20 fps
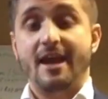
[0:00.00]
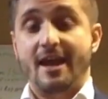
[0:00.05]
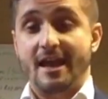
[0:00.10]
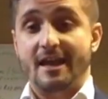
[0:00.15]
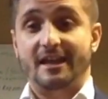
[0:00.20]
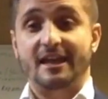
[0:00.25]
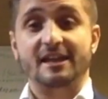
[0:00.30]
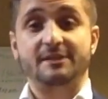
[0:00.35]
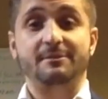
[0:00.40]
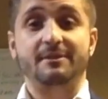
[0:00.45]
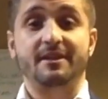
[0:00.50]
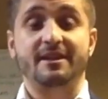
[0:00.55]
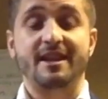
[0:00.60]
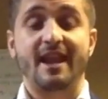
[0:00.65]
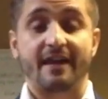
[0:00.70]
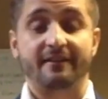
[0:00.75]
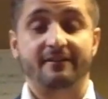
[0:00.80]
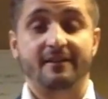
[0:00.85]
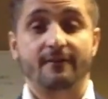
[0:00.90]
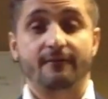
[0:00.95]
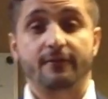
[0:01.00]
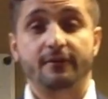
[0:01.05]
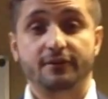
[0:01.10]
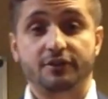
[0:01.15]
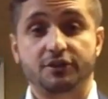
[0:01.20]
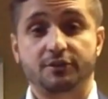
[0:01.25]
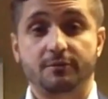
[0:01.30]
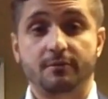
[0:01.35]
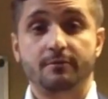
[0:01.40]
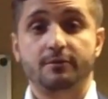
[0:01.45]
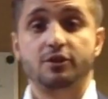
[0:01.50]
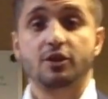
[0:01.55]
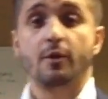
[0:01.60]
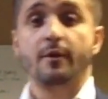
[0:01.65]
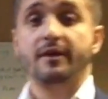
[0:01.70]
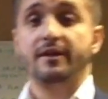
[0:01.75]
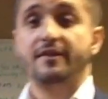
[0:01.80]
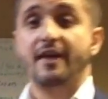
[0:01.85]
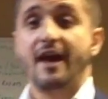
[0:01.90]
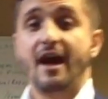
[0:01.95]
It gives me the net difference
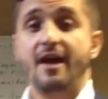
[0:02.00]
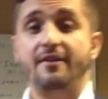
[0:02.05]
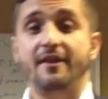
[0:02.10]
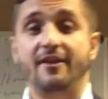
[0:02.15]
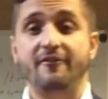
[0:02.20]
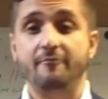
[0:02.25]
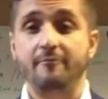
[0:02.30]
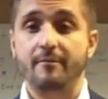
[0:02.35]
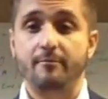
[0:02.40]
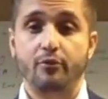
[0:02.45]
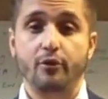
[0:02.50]
showing that they've